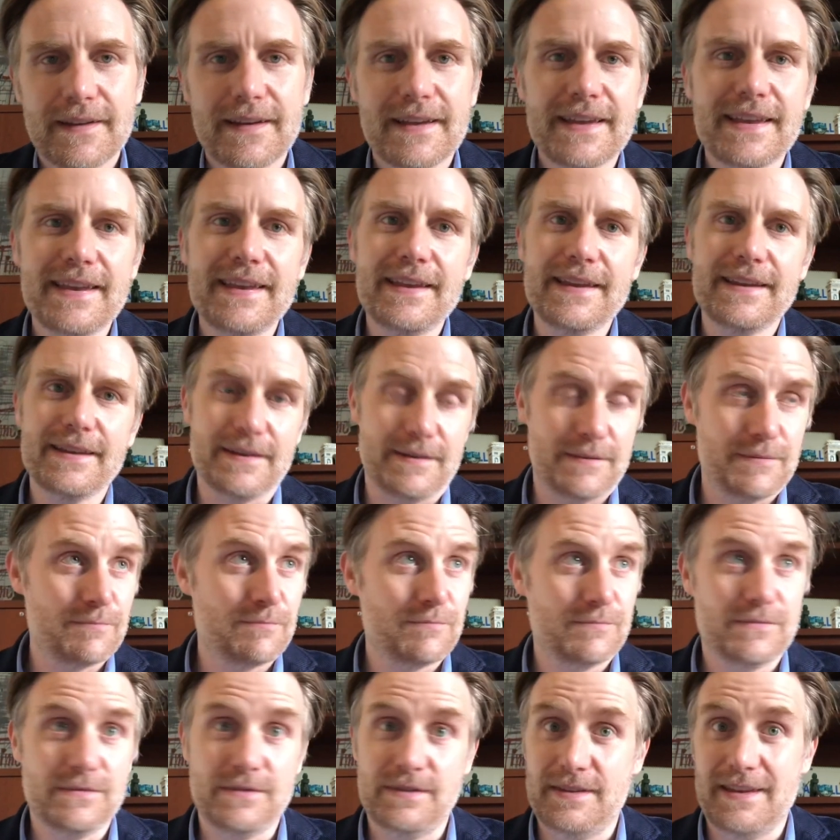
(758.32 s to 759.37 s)
he
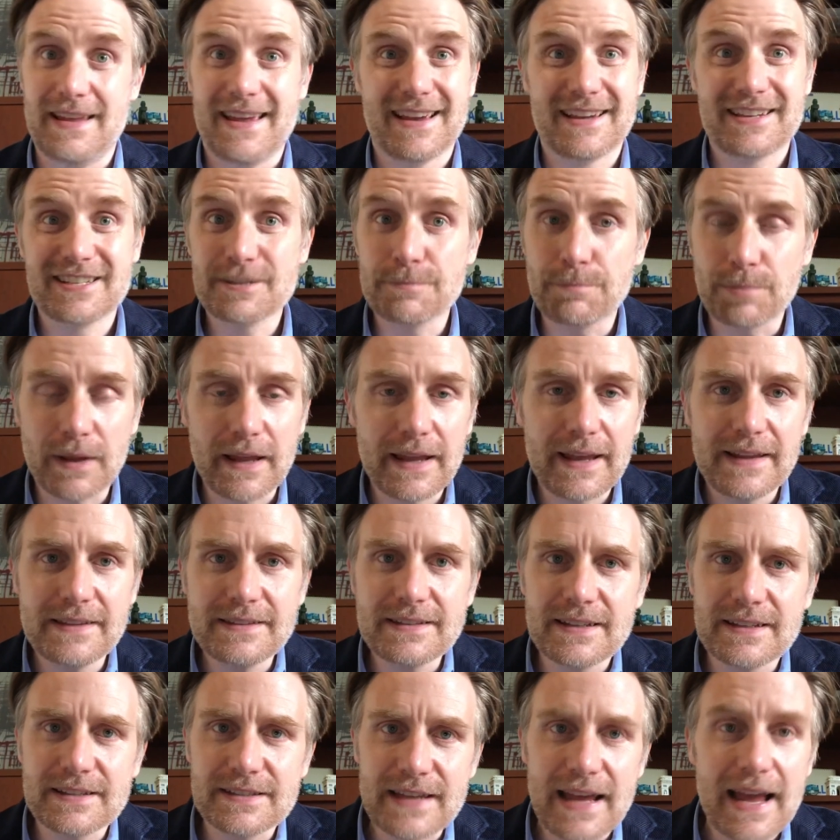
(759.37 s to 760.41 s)
explains
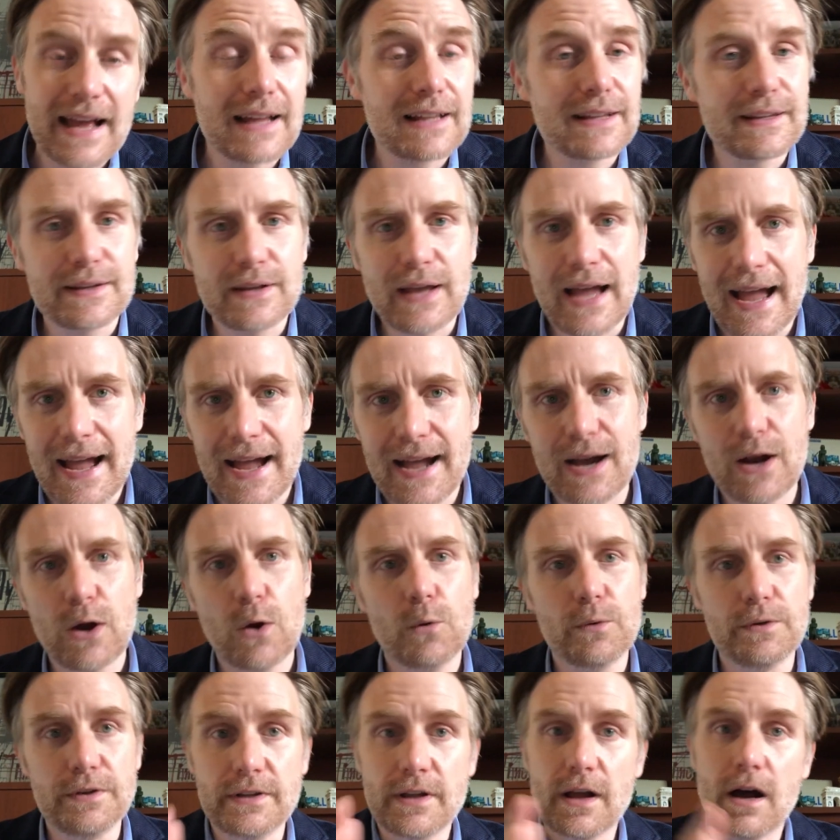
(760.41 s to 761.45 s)
exactly
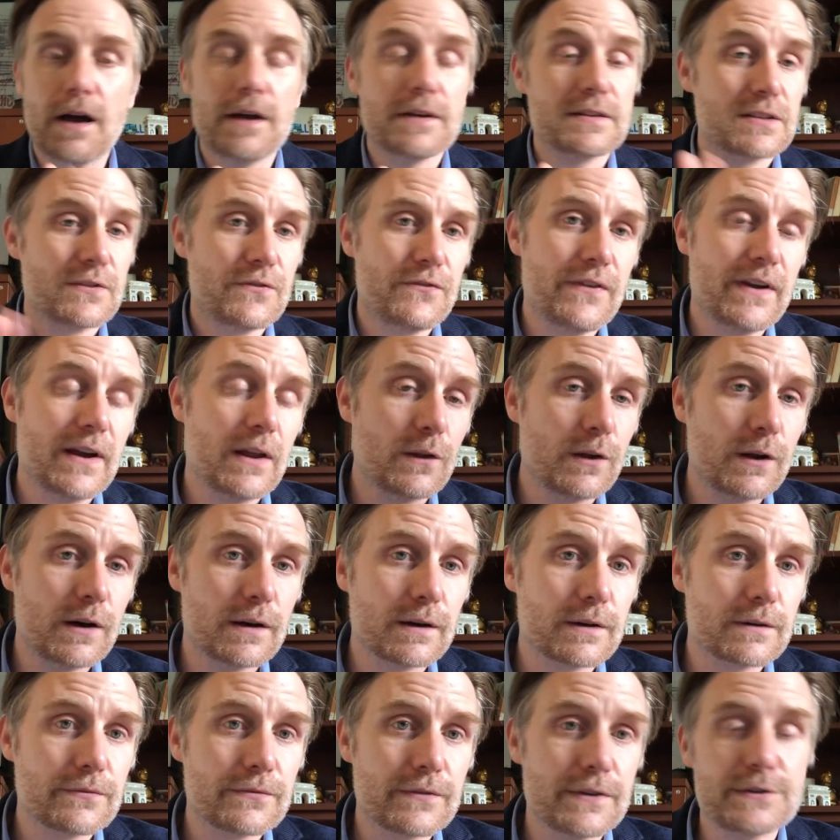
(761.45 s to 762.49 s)
how Nas fell
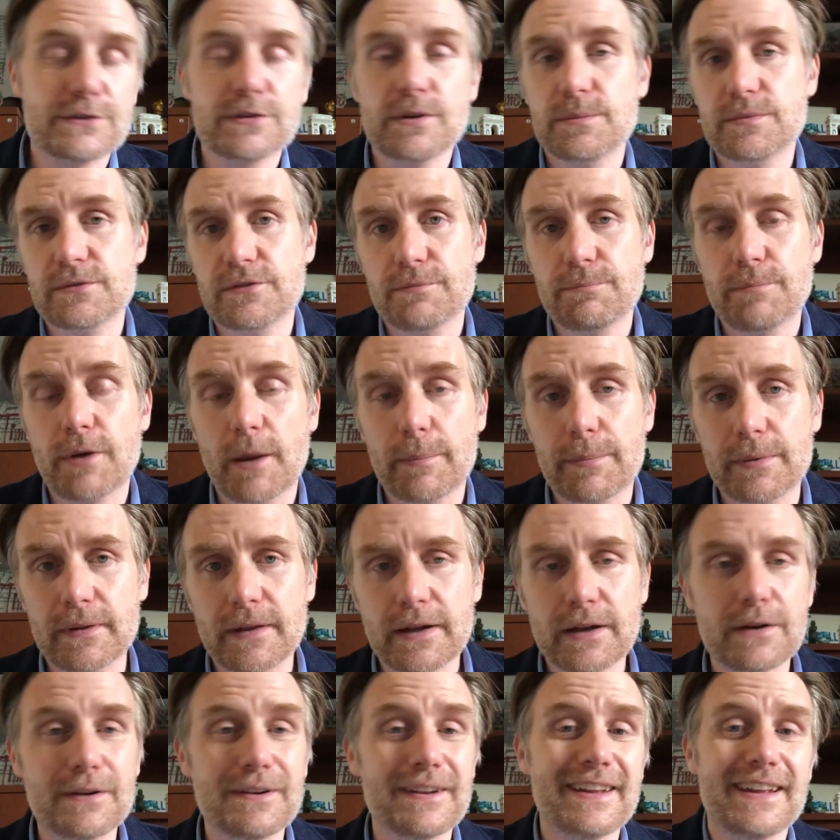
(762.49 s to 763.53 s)
off in terms of
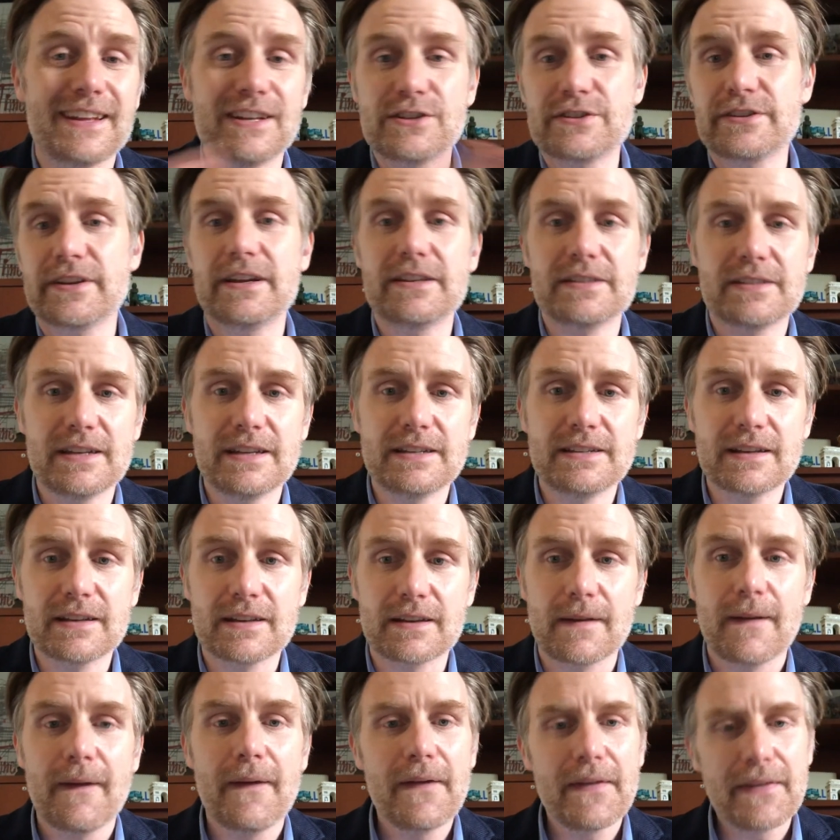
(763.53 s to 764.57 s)
popularity and Jay-Z
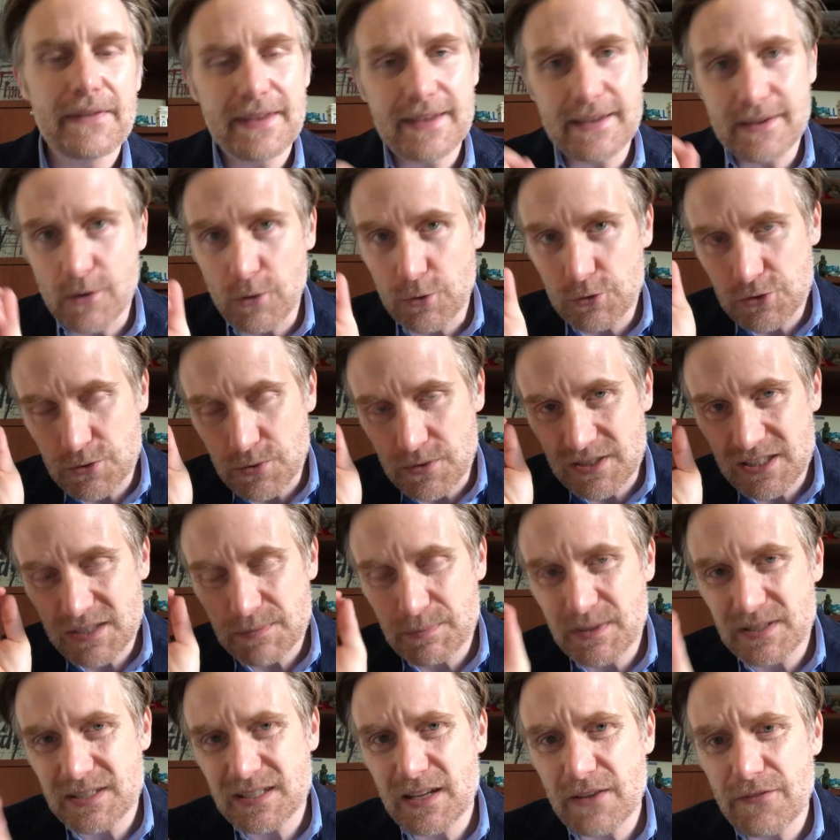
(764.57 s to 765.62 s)
didn't. He goes to a
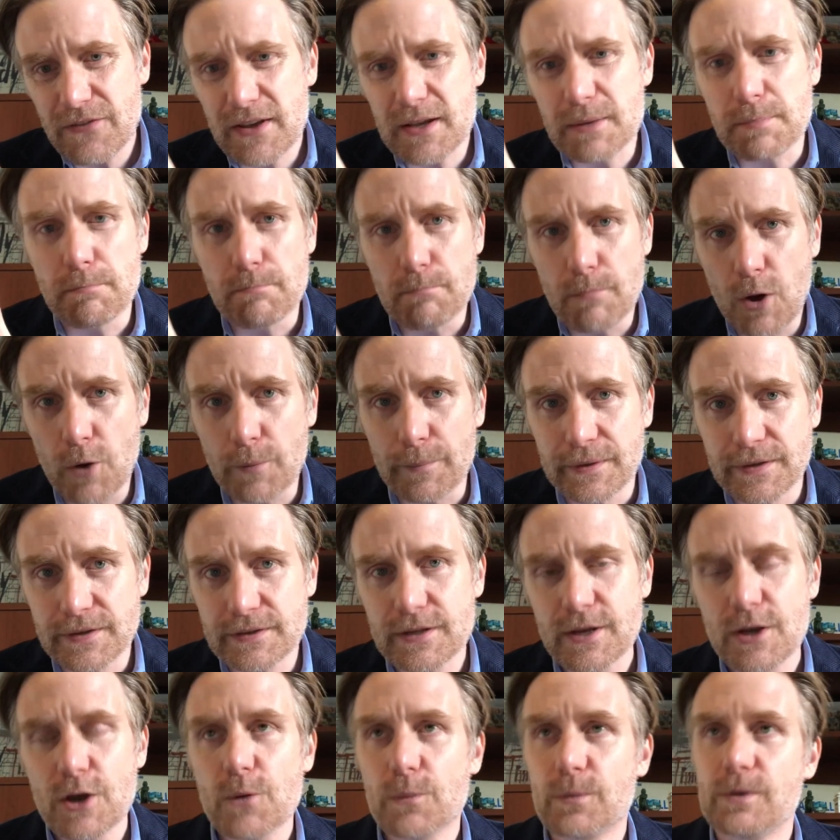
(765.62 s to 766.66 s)
specific moment
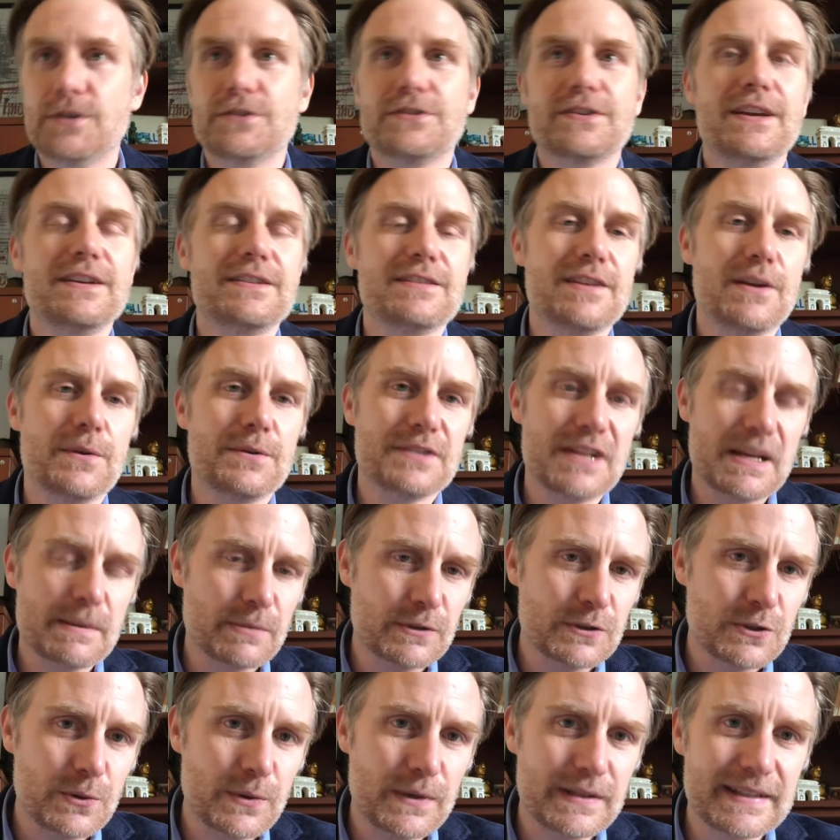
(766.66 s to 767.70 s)
where Jay-Z was
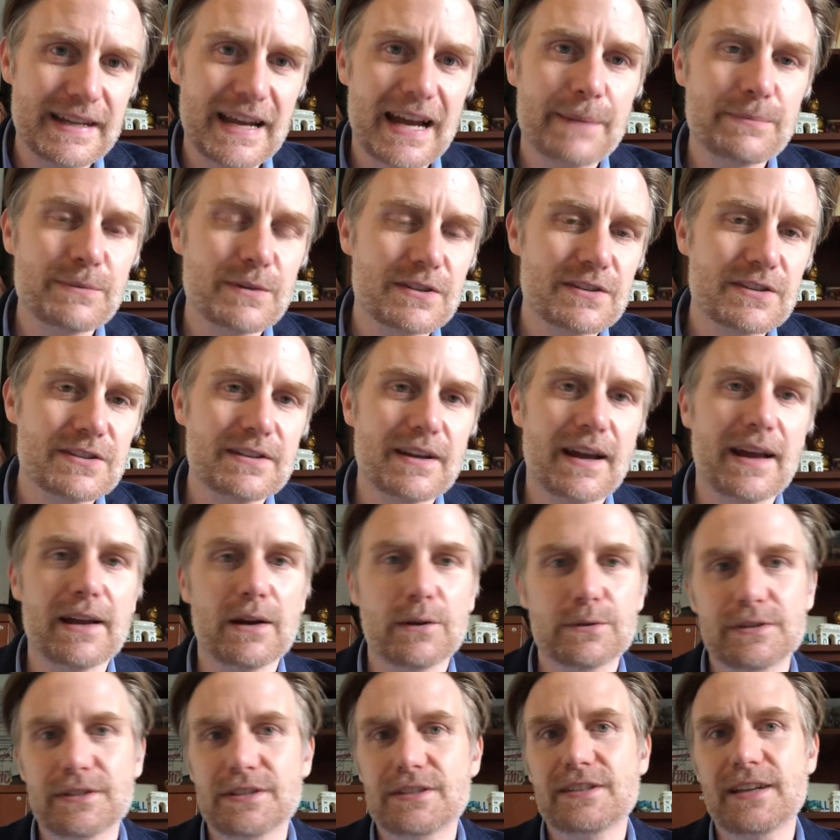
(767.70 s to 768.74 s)
able to adapt his style
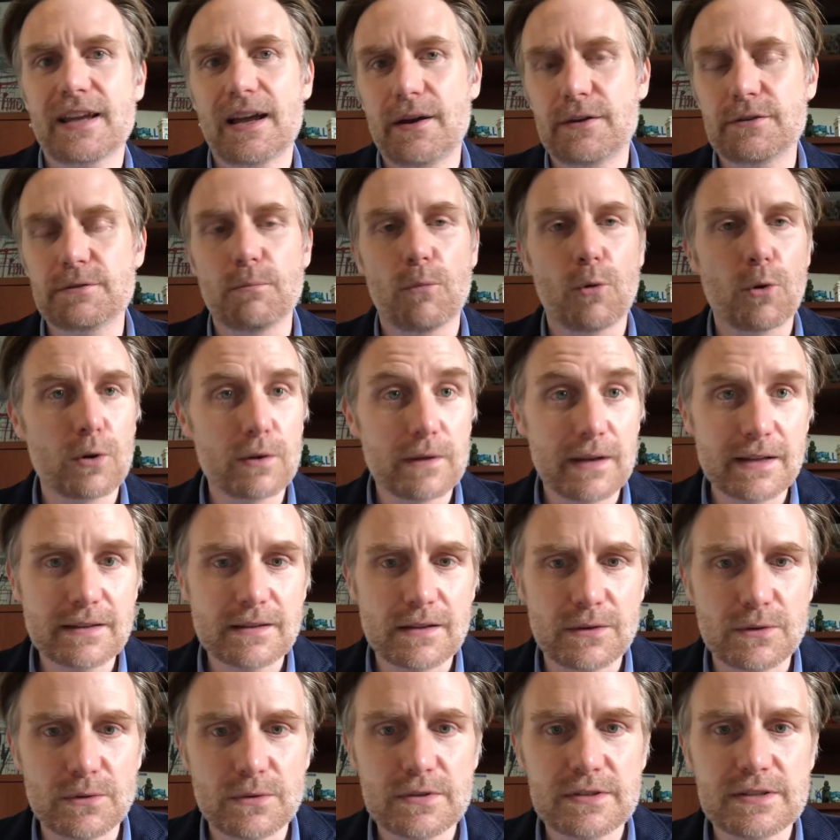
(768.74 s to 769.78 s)
to sound more like the
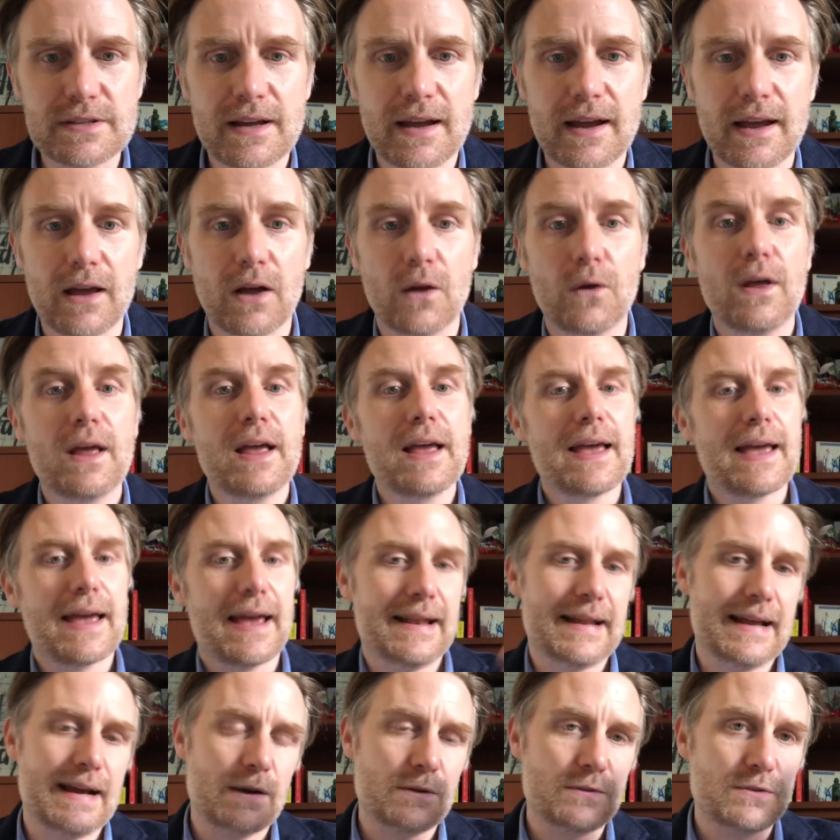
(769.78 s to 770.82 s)
new style,
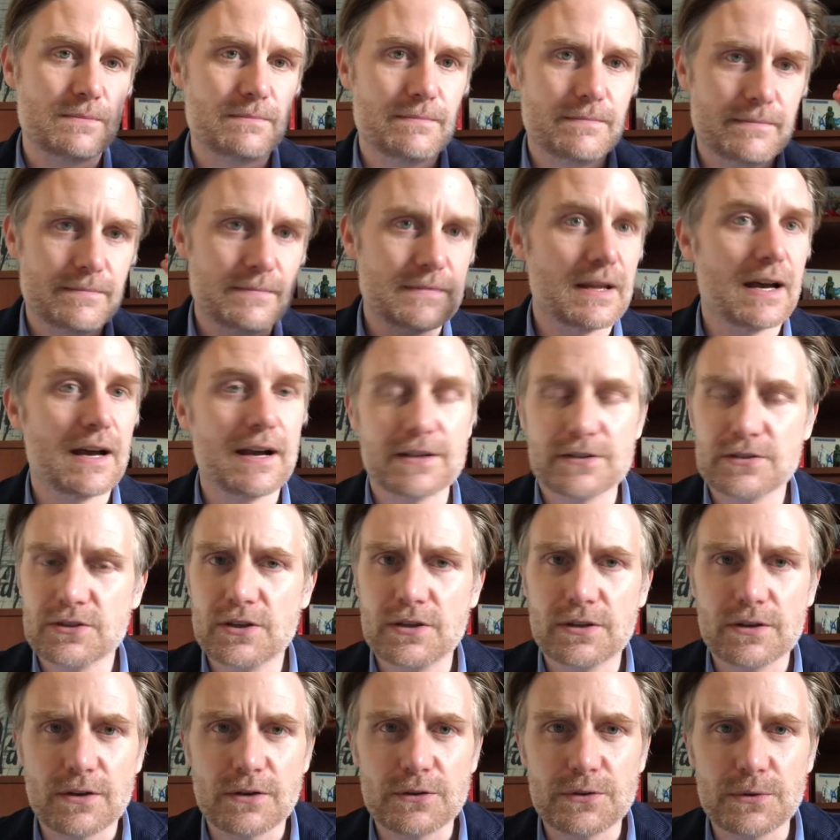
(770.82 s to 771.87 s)
and how Nas
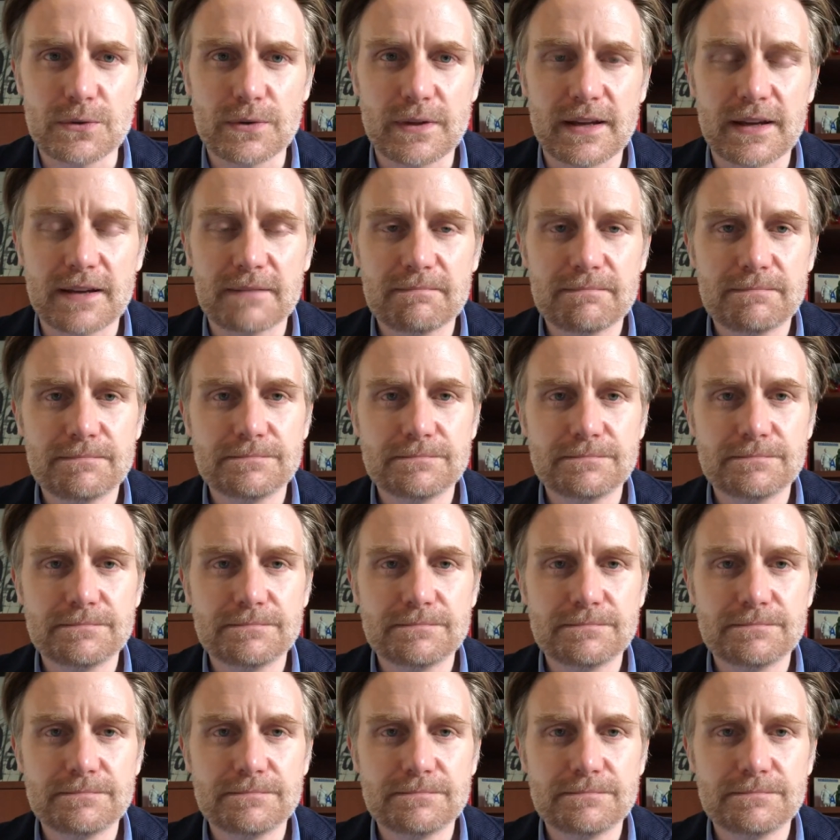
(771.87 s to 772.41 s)
couldn't do that.